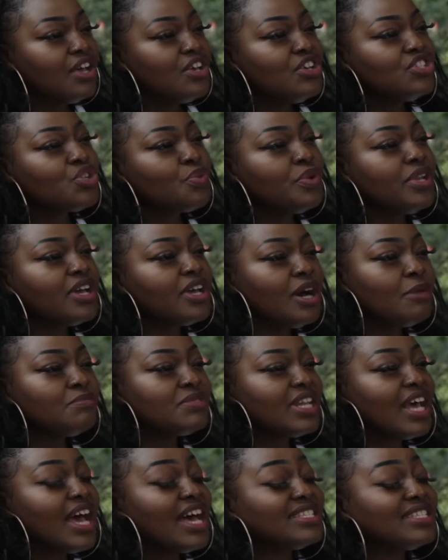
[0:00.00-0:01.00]
So when he comes in
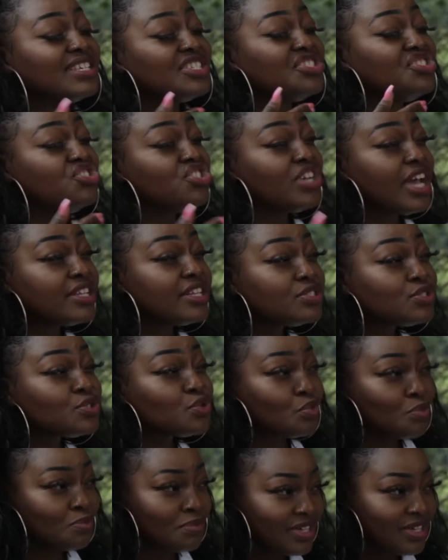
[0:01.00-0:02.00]
as a
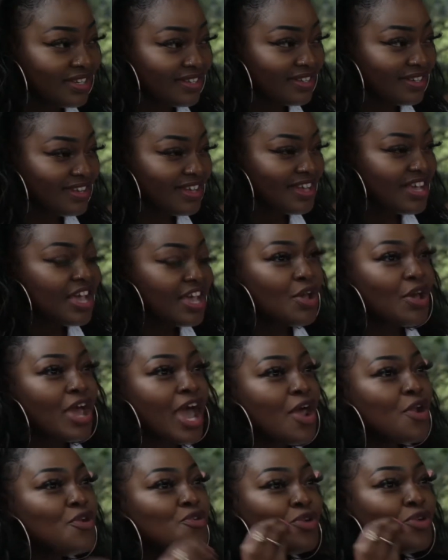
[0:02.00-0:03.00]
gentleman,
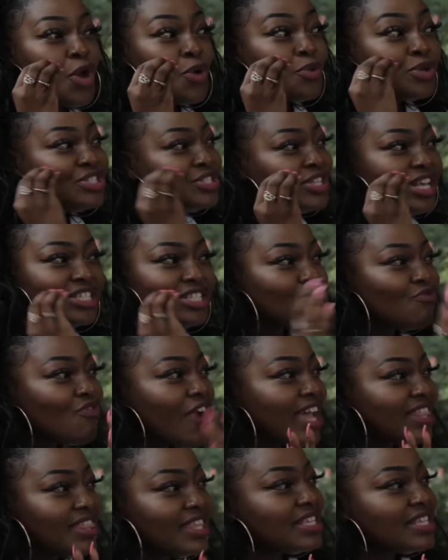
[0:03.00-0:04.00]
it's a
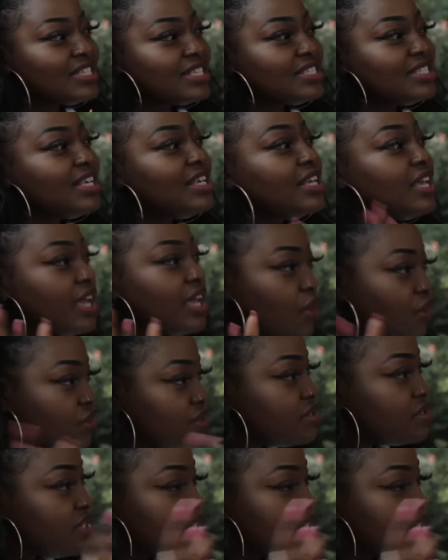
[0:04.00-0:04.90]
rare thing to see on